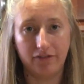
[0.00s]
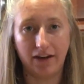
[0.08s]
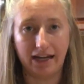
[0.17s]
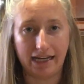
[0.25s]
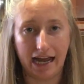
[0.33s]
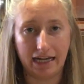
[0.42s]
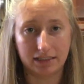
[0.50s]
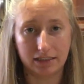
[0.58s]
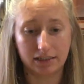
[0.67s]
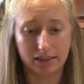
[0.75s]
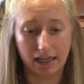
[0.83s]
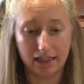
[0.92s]
fatty
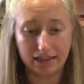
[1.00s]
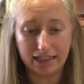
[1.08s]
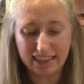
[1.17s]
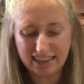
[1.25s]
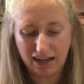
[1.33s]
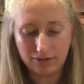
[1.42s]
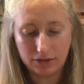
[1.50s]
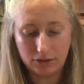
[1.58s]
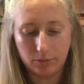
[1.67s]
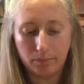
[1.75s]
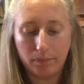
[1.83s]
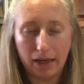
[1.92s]
acids, and these have
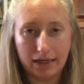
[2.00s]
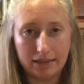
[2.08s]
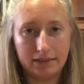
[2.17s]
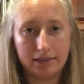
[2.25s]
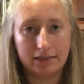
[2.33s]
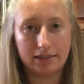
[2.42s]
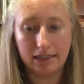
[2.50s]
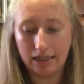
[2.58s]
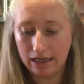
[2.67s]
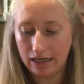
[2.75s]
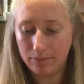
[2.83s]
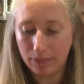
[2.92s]
little bends
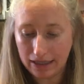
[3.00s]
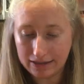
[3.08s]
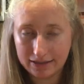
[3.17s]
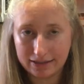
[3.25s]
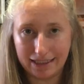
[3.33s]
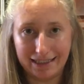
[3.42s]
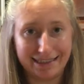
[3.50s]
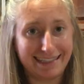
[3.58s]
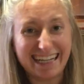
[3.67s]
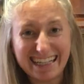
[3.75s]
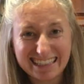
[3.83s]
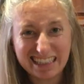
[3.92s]
and
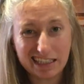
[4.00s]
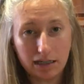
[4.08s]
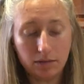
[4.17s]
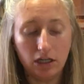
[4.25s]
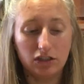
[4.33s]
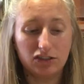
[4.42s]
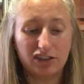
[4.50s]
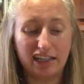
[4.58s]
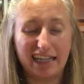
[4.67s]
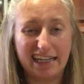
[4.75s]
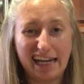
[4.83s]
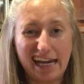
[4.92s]
kinks in them so that
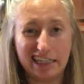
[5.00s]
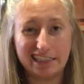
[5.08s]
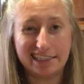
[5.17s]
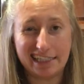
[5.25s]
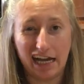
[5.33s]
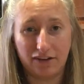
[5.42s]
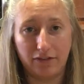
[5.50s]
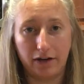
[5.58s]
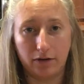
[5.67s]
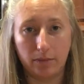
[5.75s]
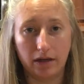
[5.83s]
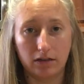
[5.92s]
they can't stack
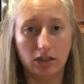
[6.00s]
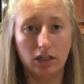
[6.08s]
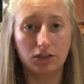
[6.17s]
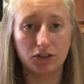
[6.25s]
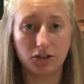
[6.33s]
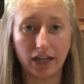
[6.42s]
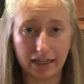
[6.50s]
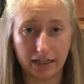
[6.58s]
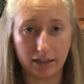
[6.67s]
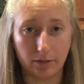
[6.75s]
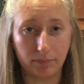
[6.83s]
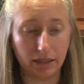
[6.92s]
very well. So they
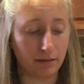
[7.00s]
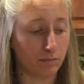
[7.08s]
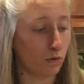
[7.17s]
end up being